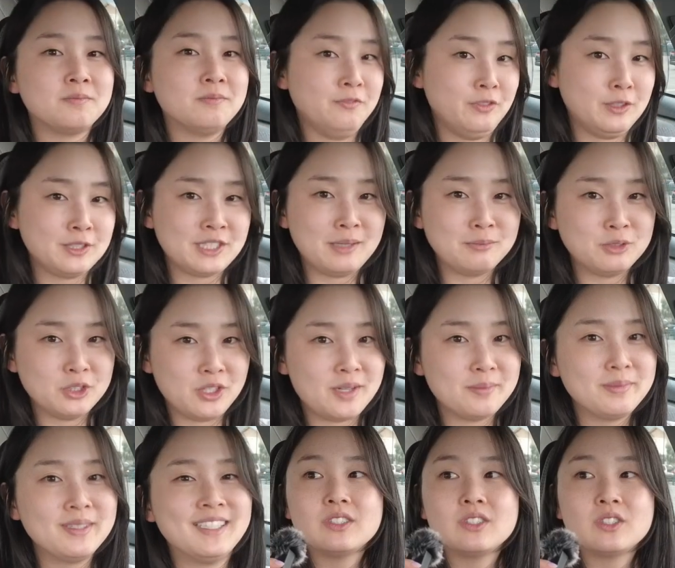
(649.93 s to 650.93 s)
full-time
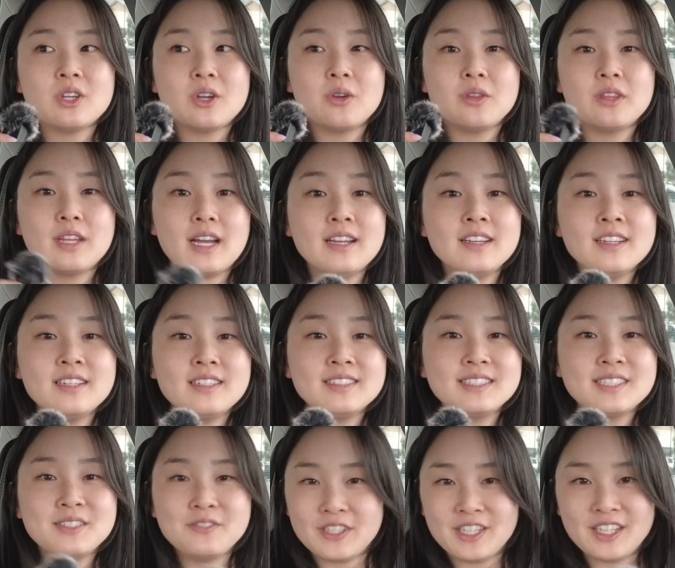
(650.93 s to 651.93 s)
job so that is
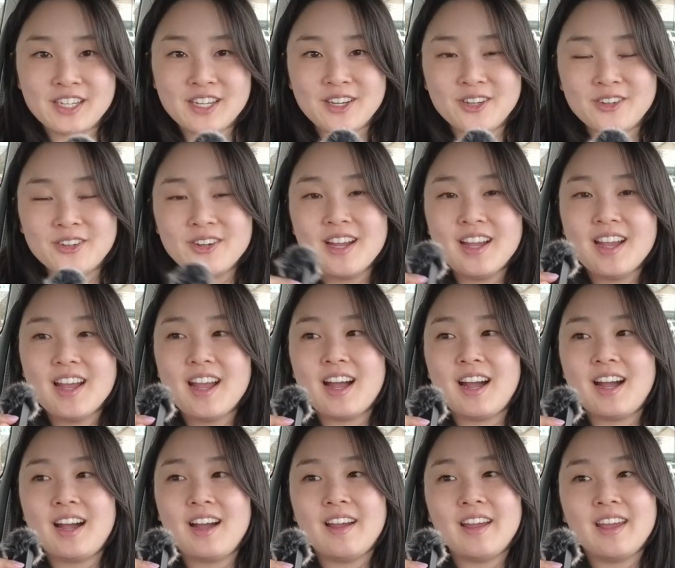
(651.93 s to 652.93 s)
the video
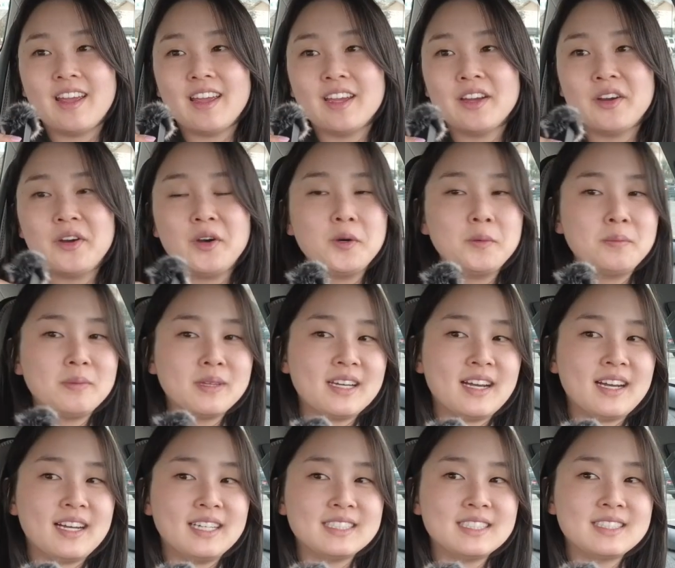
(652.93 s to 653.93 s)
i hope
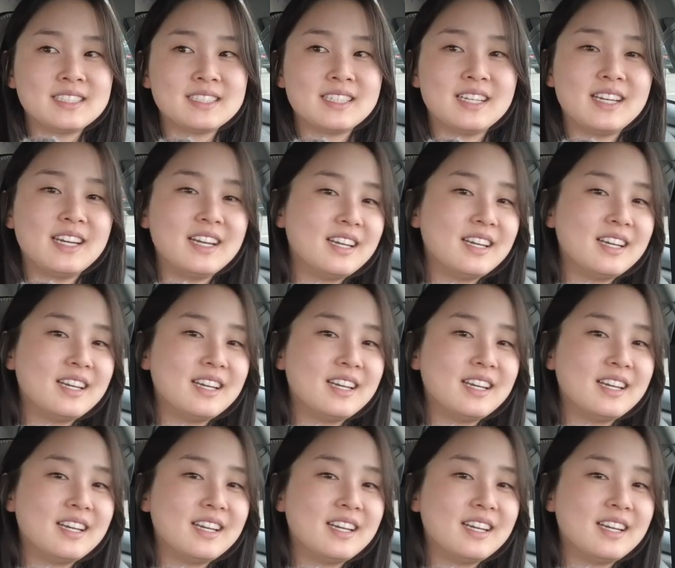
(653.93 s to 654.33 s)
that